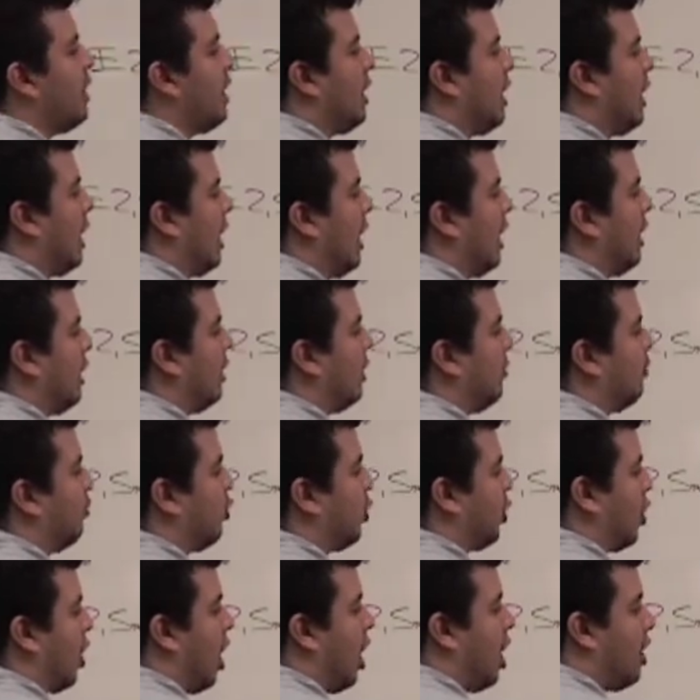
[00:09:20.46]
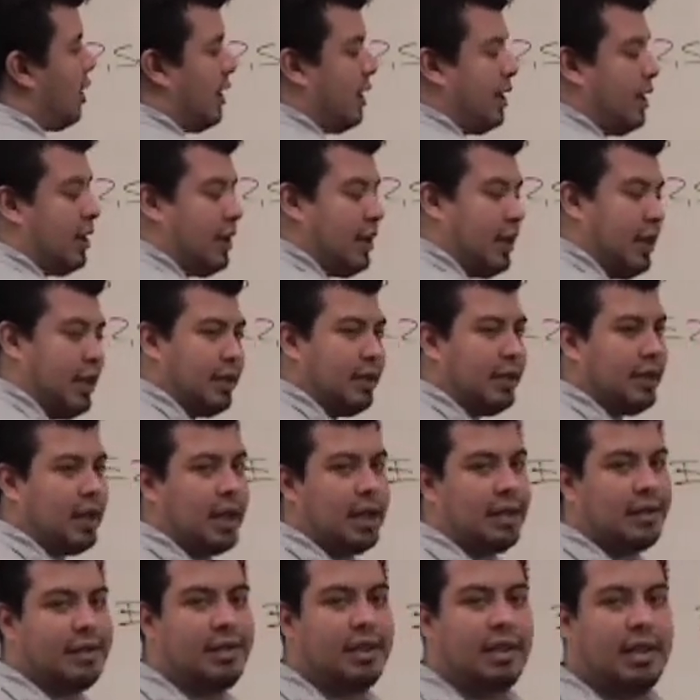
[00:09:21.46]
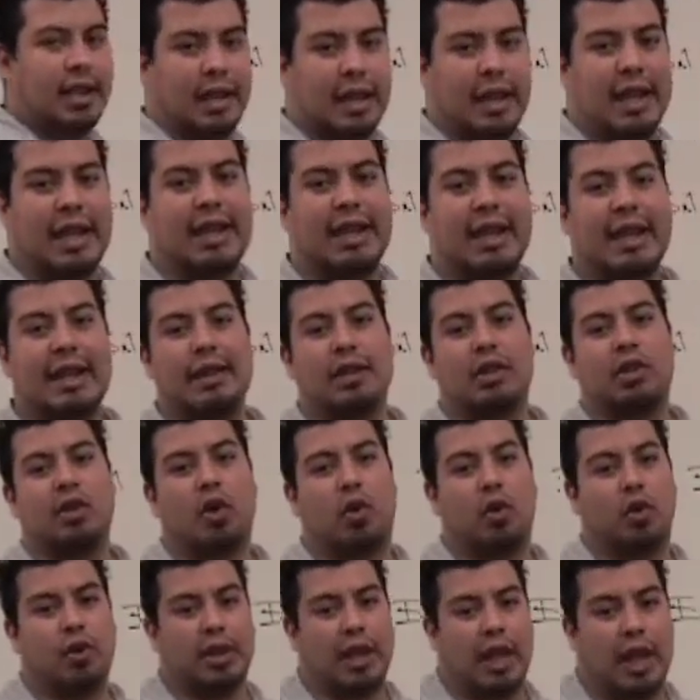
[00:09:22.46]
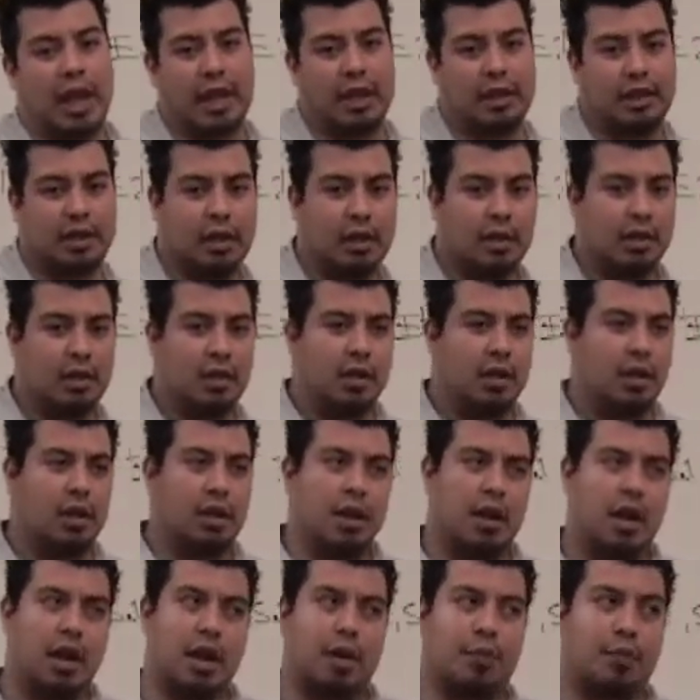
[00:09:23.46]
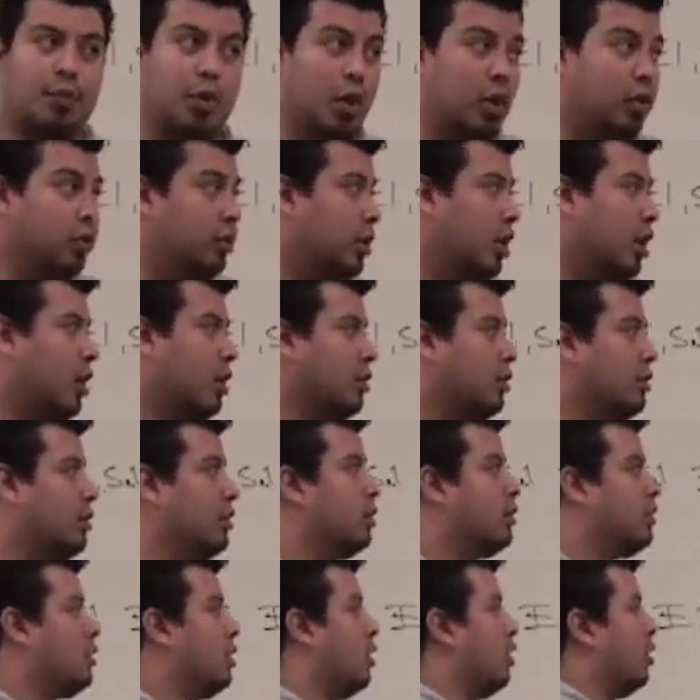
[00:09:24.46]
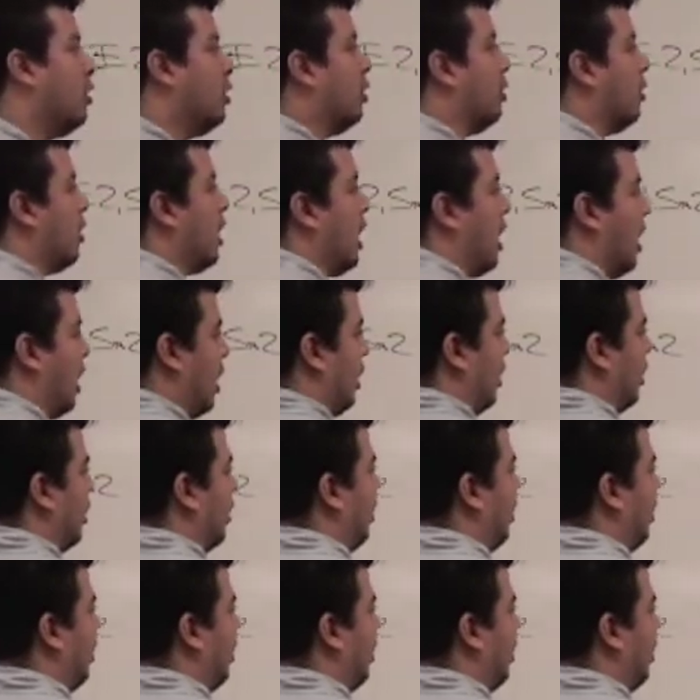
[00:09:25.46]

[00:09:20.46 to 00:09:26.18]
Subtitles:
And the product, it tells you that it can donate protons. So a